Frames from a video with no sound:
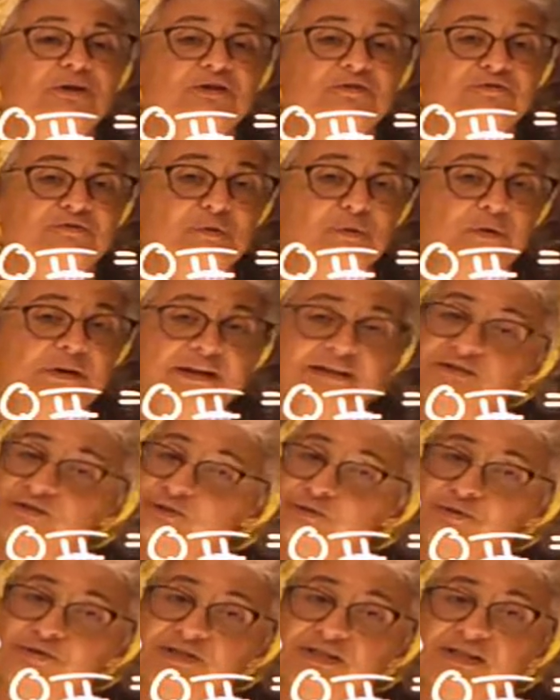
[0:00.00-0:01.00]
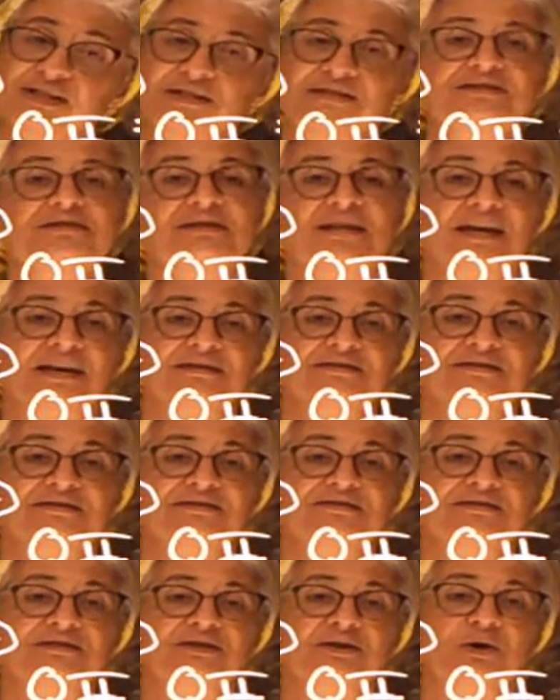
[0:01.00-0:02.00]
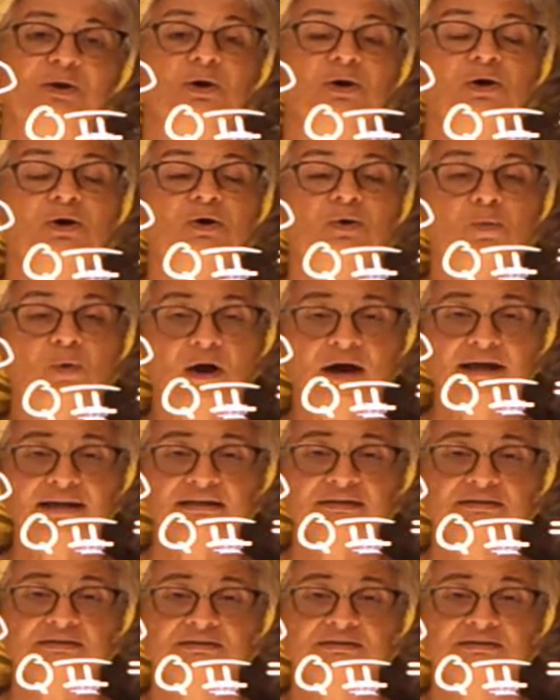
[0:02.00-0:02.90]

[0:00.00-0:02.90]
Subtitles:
of 4 answers in this case. Why?